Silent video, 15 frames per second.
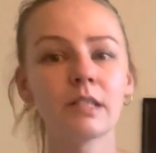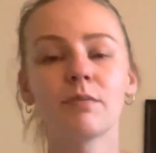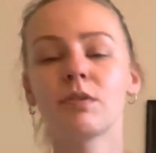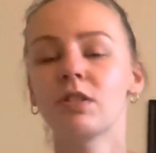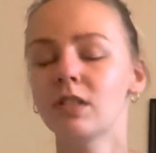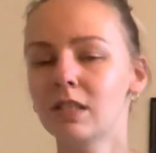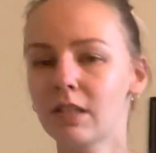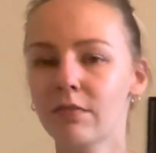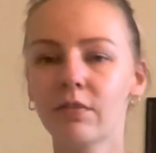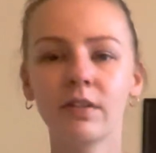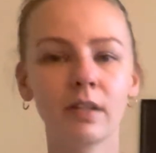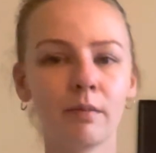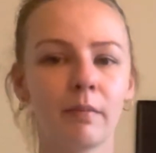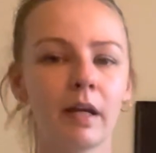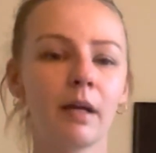which is different
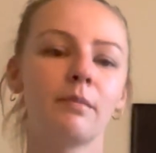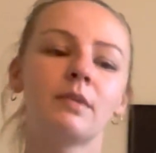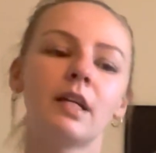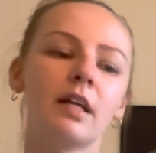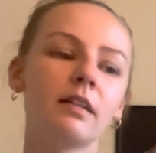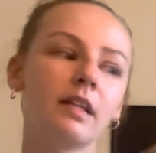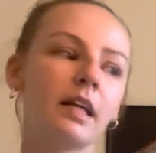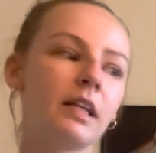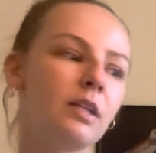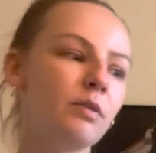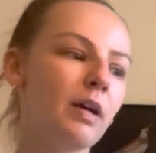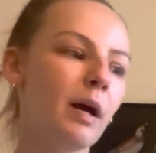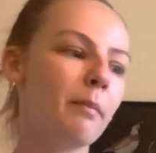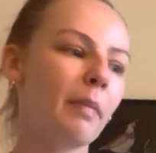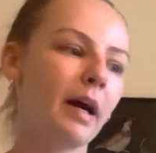than Binghamton. Like you
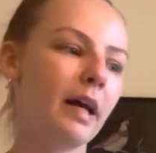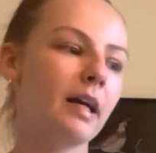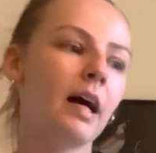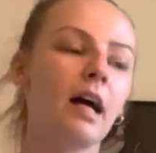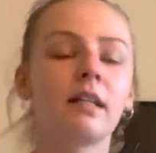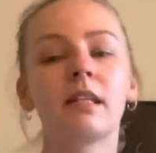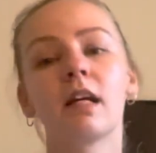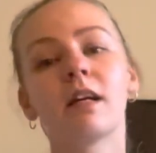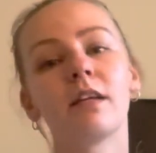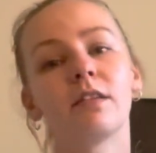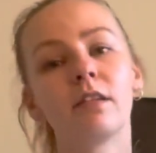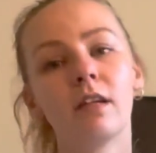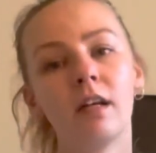can't buy a cocktail